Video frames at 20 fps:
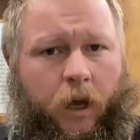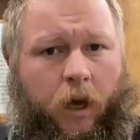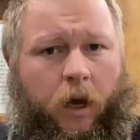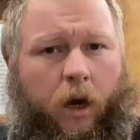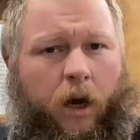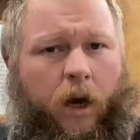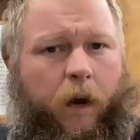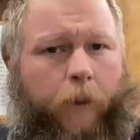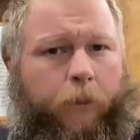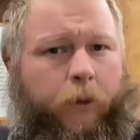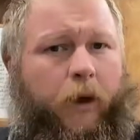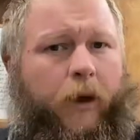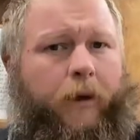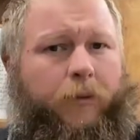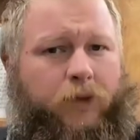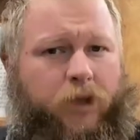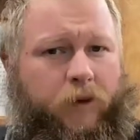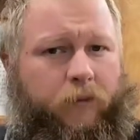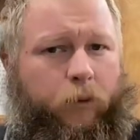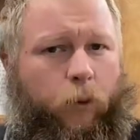a couple of
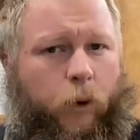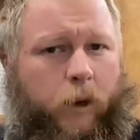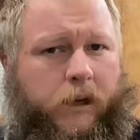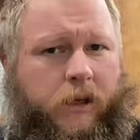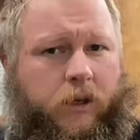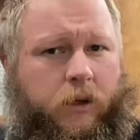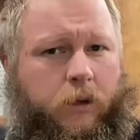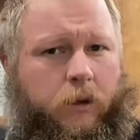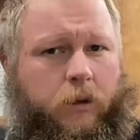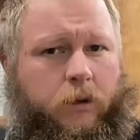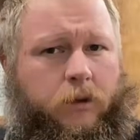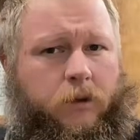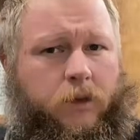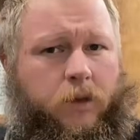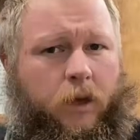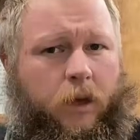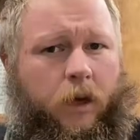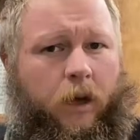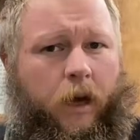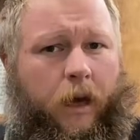FG-42s
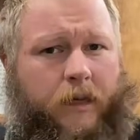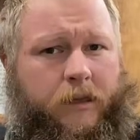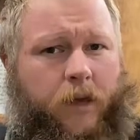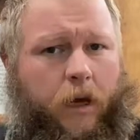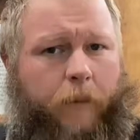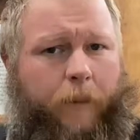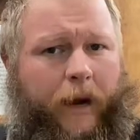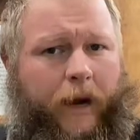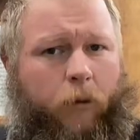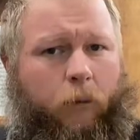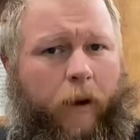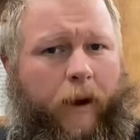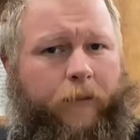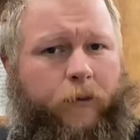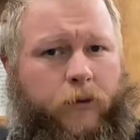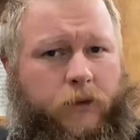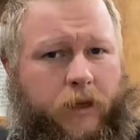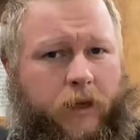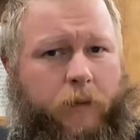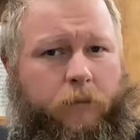as automatic
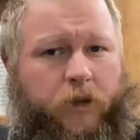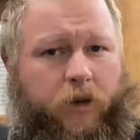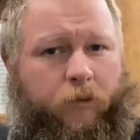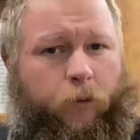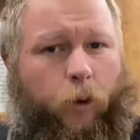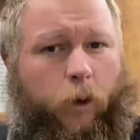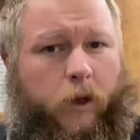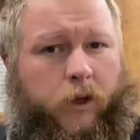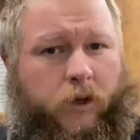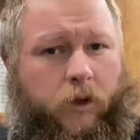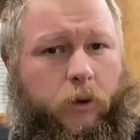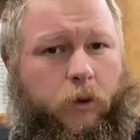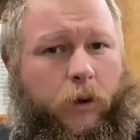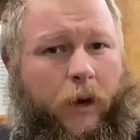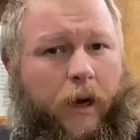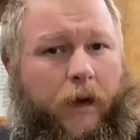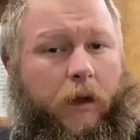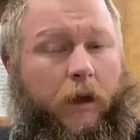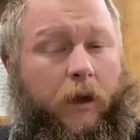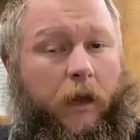rifles, and MG-42, you
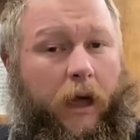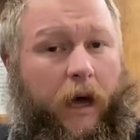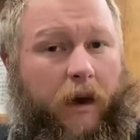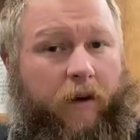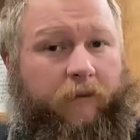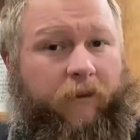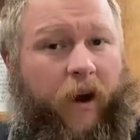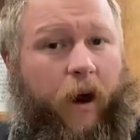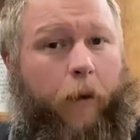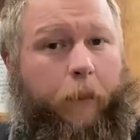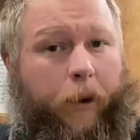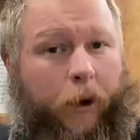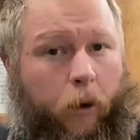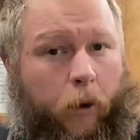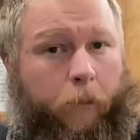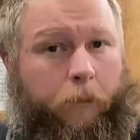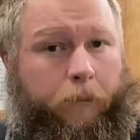got a lot of firepower.